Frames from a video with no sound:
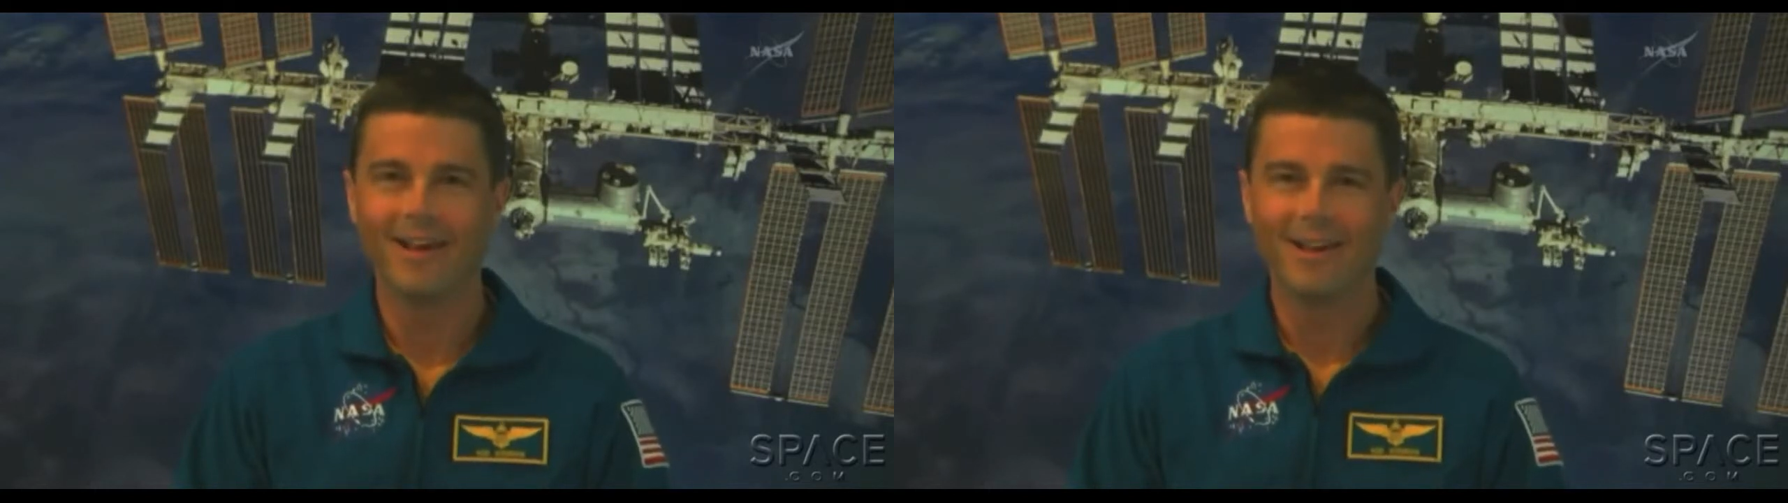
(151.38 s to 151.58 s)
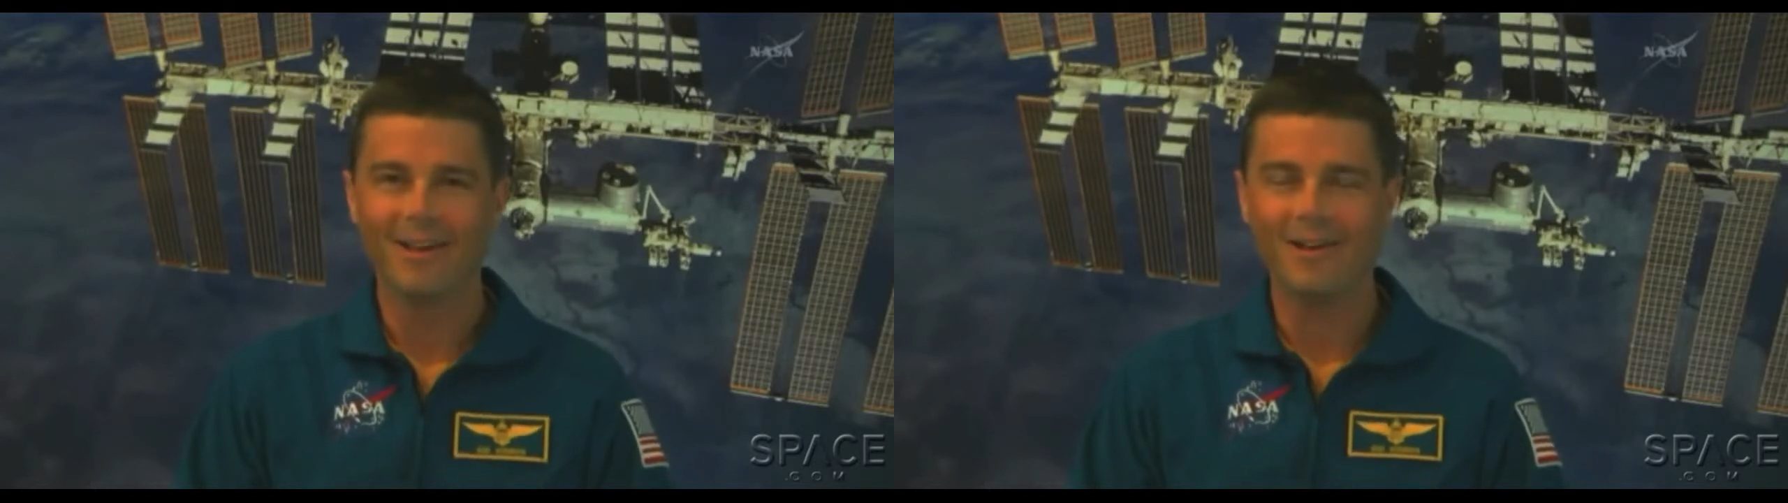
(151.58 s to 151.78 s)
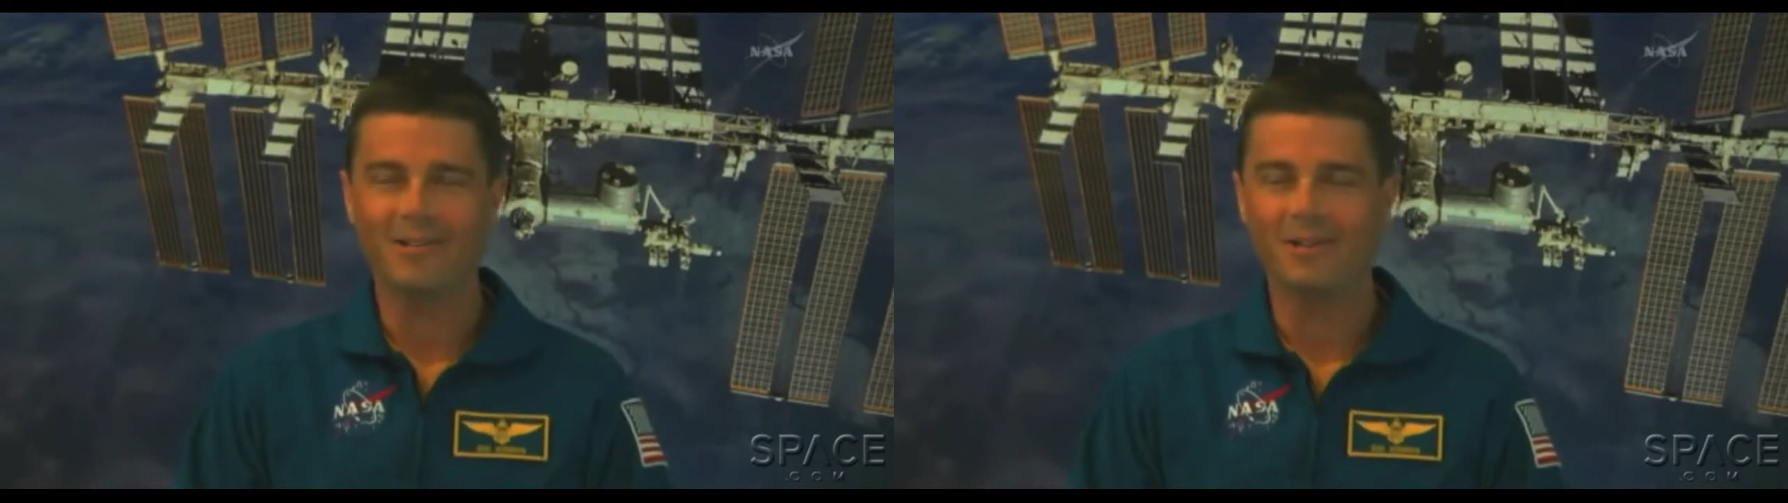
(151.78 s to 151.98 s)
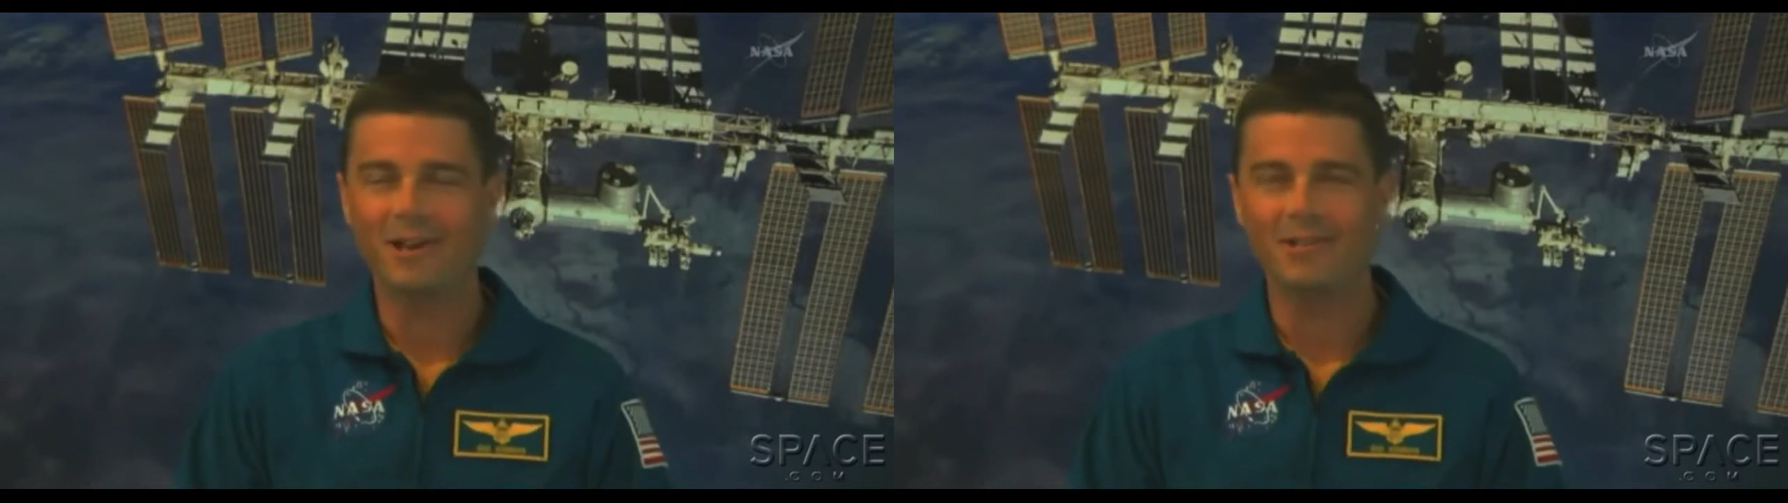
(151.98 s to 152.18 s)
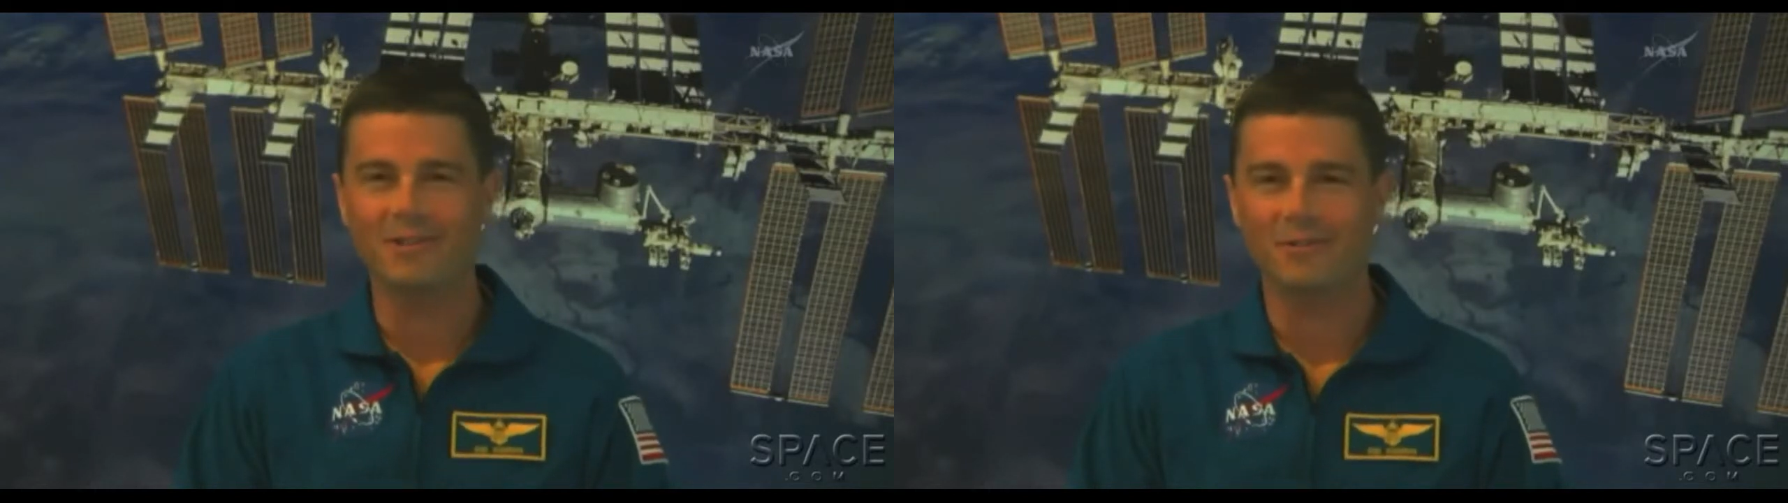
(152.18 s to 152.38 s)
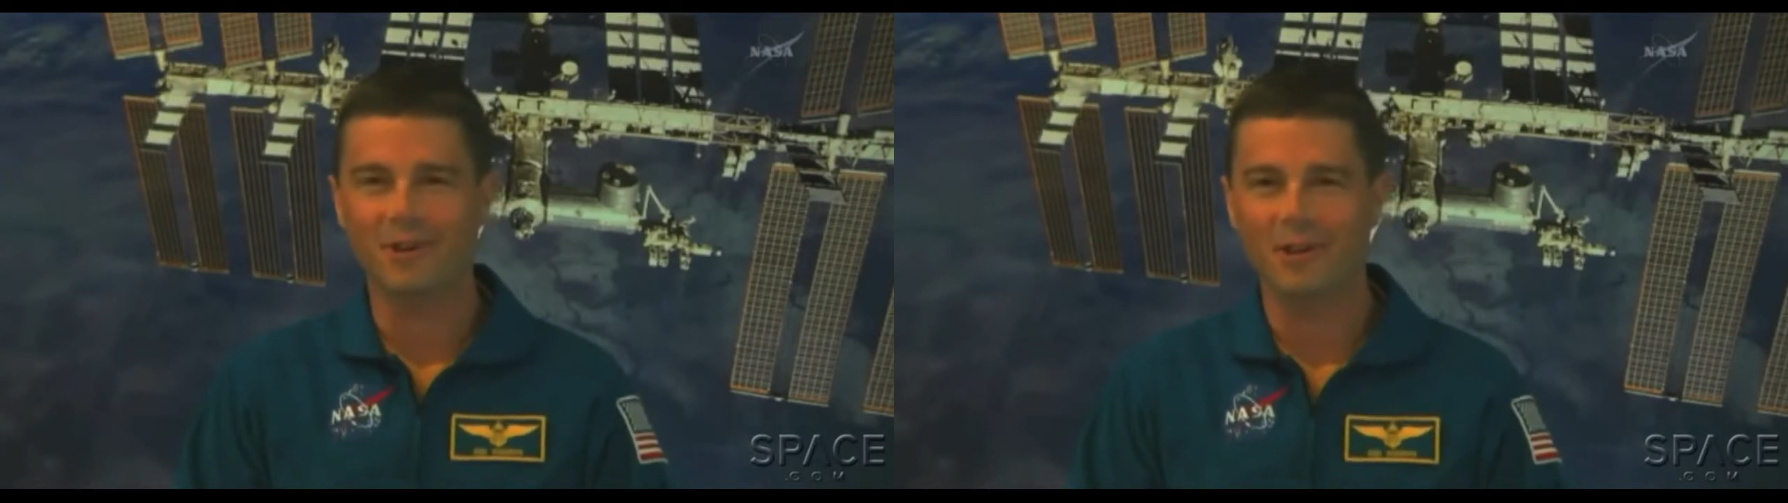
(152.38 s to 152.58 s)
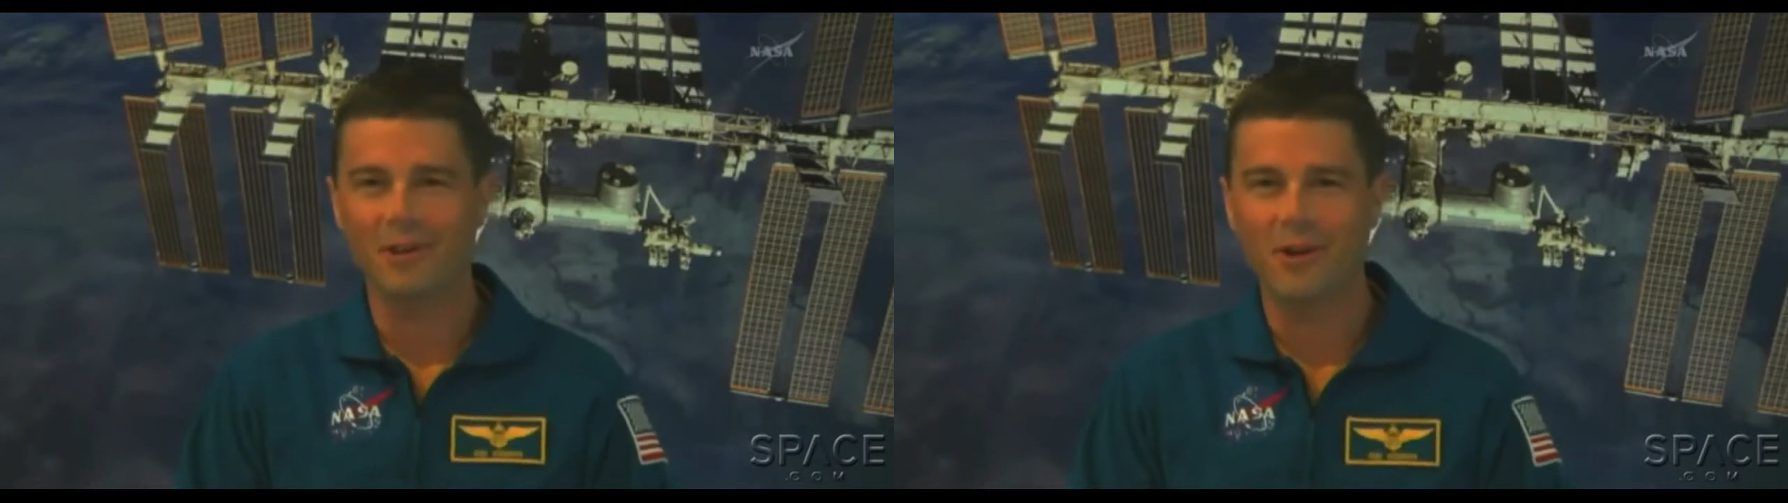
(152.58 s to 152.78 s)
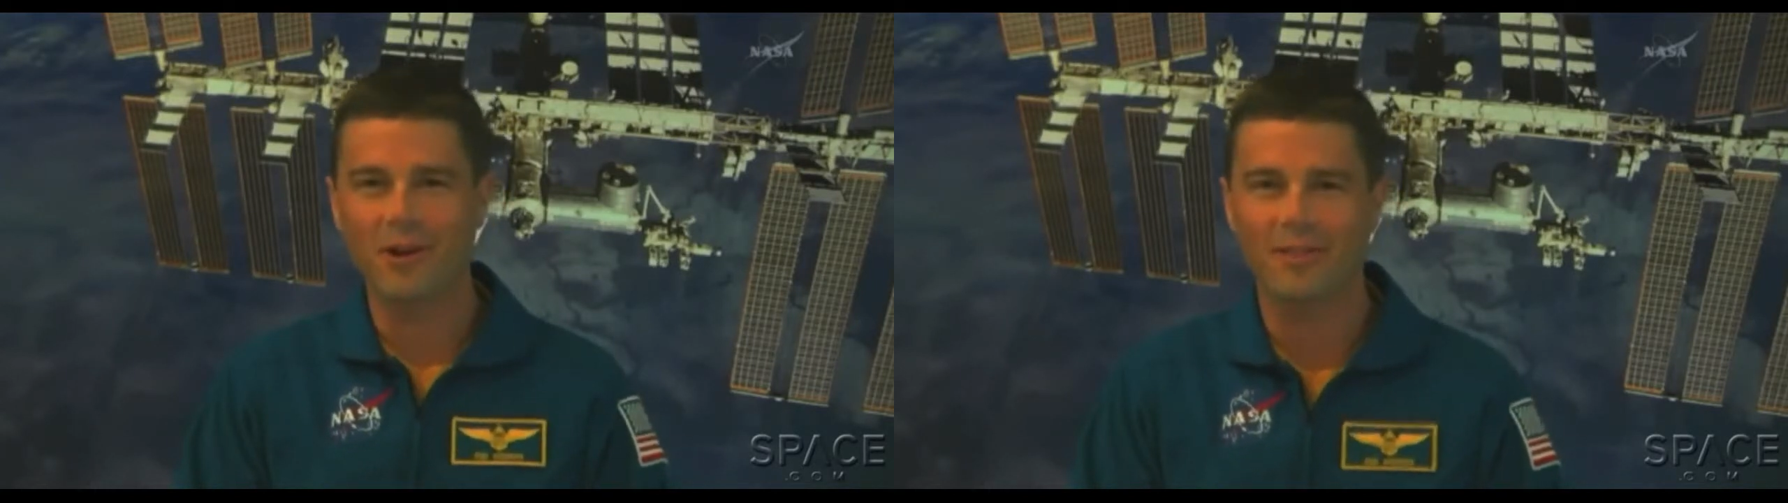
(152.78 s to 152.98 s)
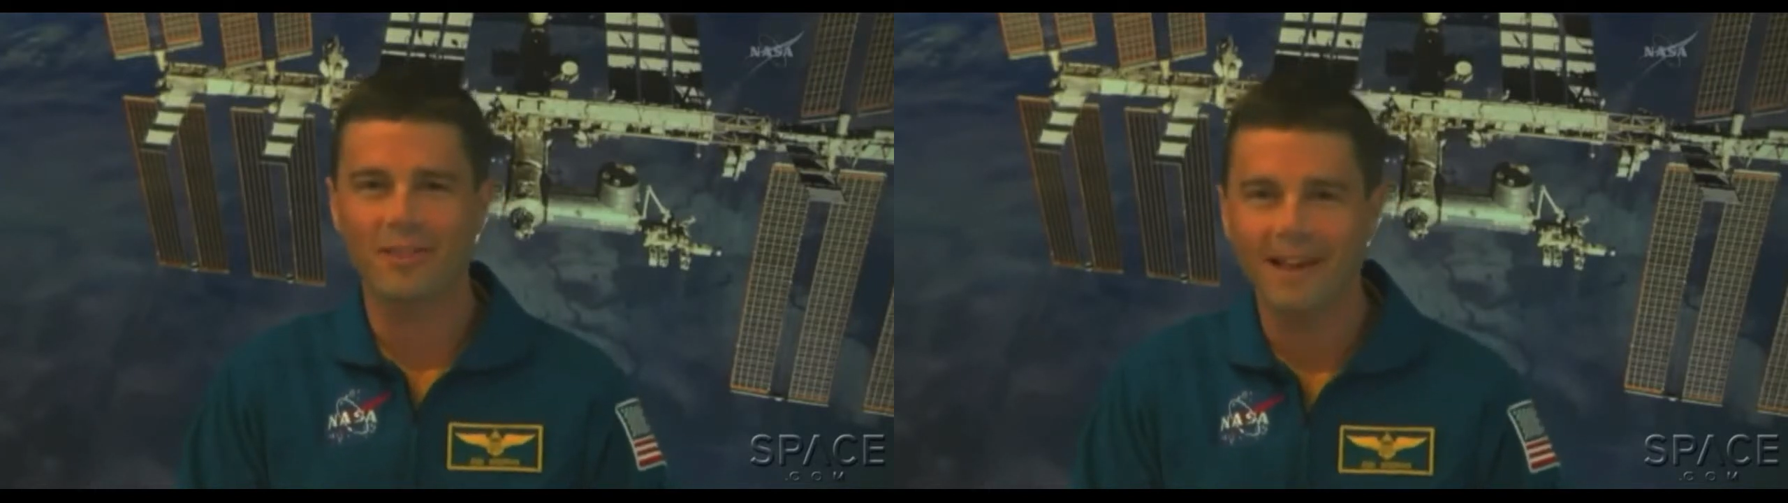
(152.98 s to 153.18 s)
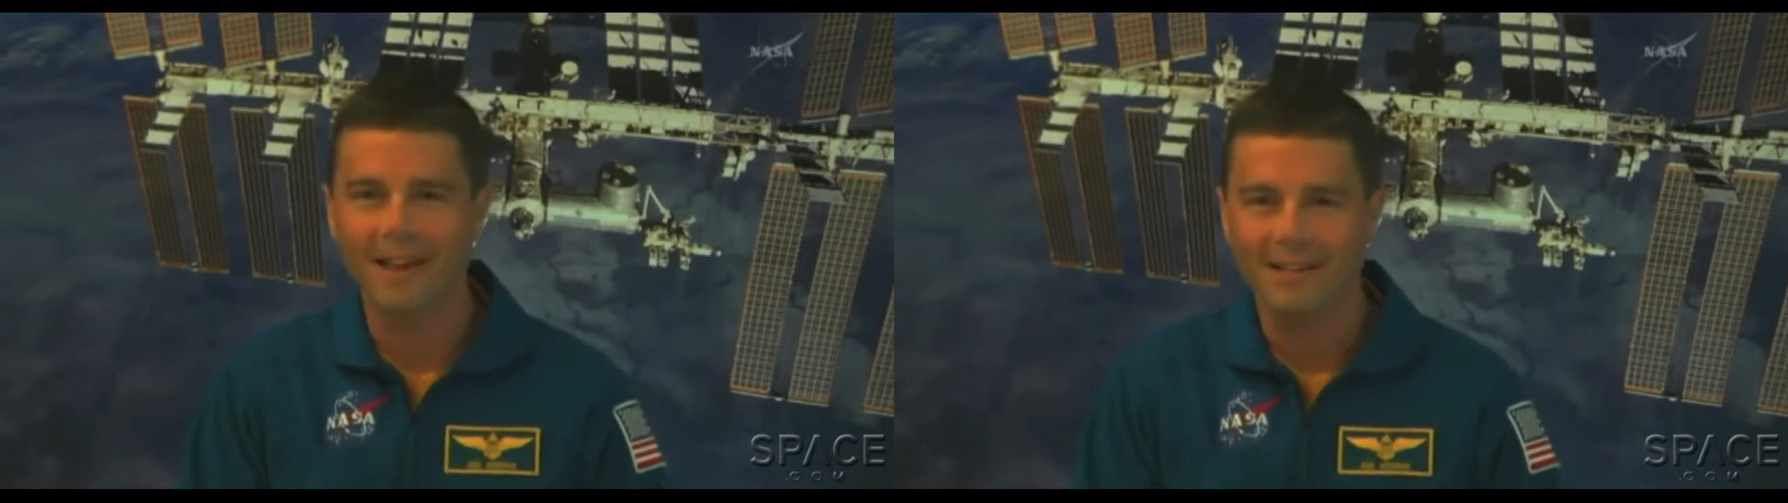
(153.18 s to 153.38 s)
Yeah, it's a, it's a really weird
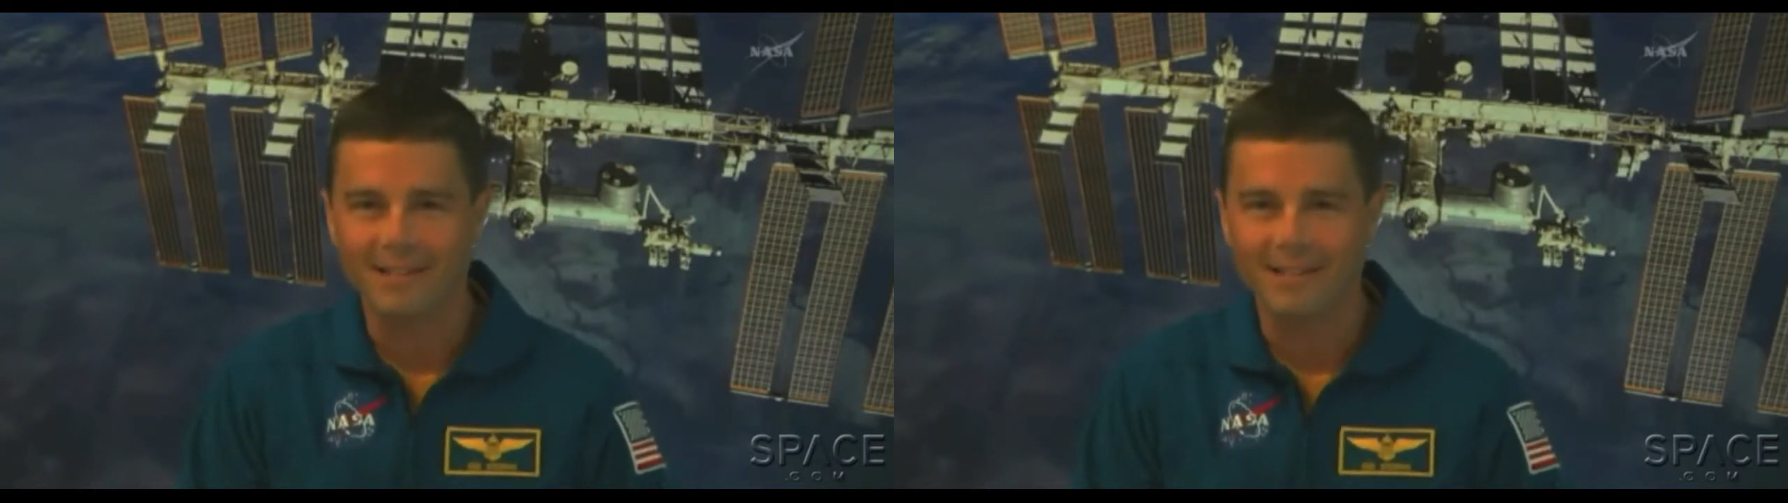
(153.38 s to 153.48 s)
thing